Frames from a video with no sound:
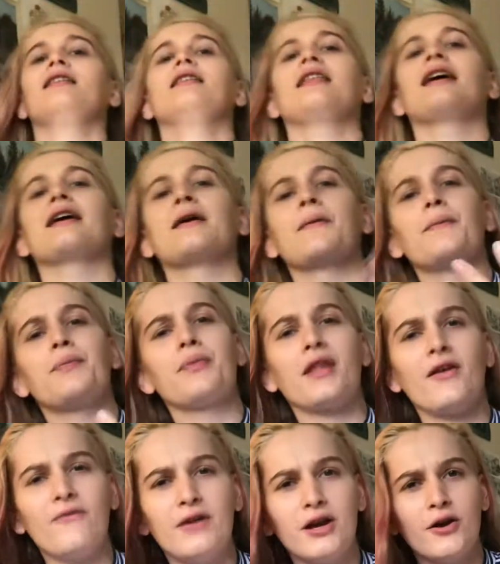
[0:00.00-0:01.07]
like a
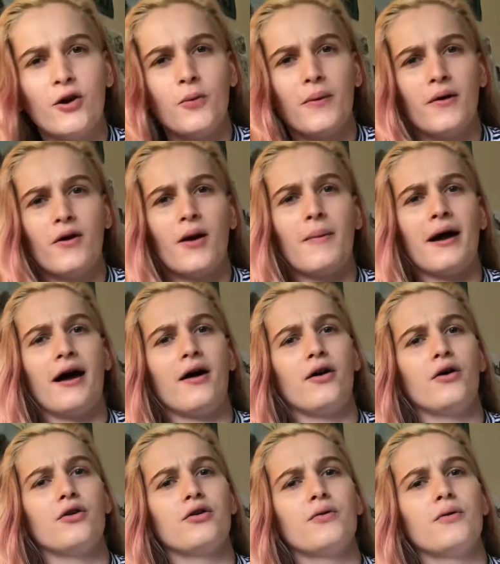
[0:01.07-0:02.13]
video
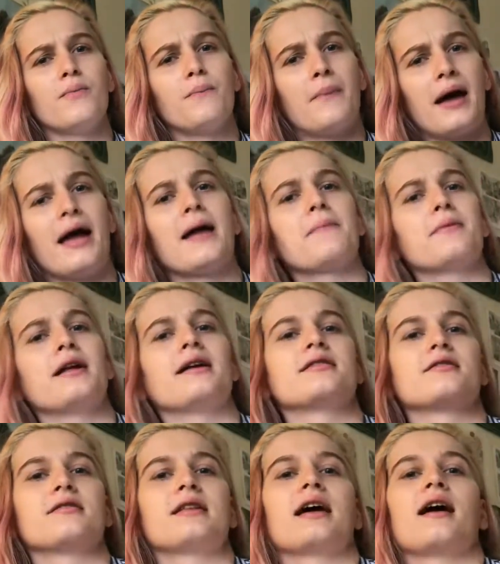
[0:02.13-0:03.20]
about buying plants
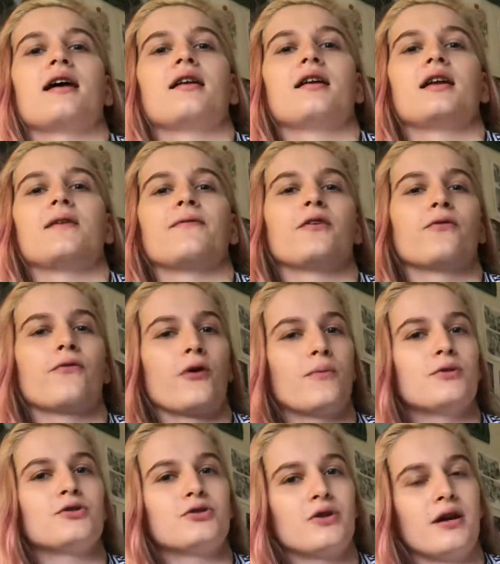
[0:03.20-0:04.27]
online if you're from
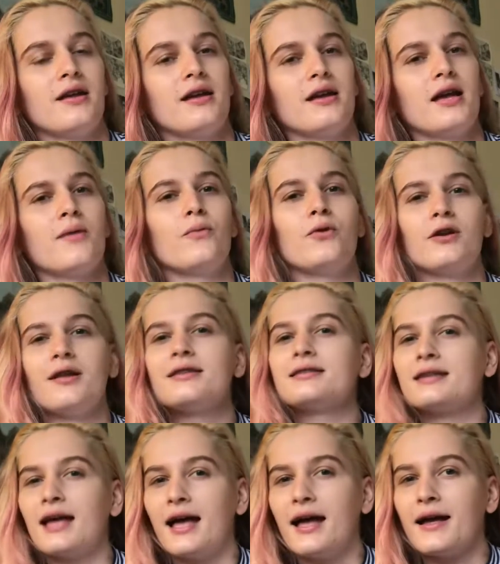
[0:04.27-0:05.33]
Australia and what it's
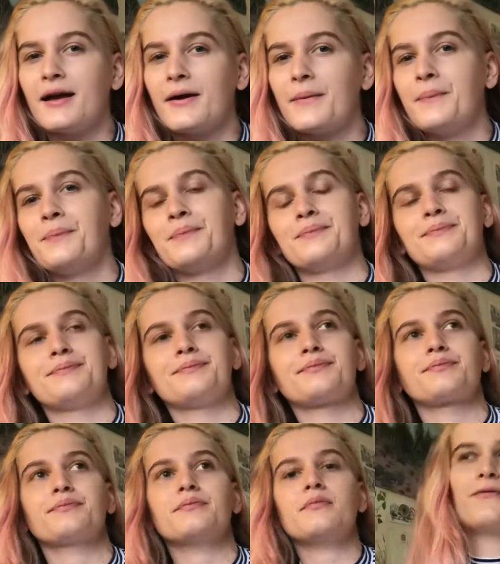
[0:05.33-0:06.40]
like.
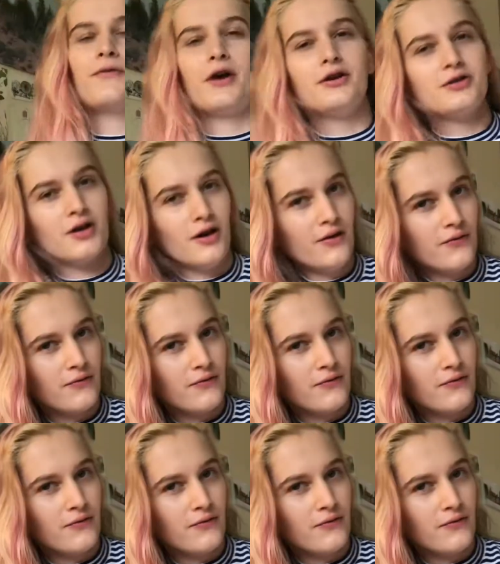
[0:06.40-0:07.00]
First off,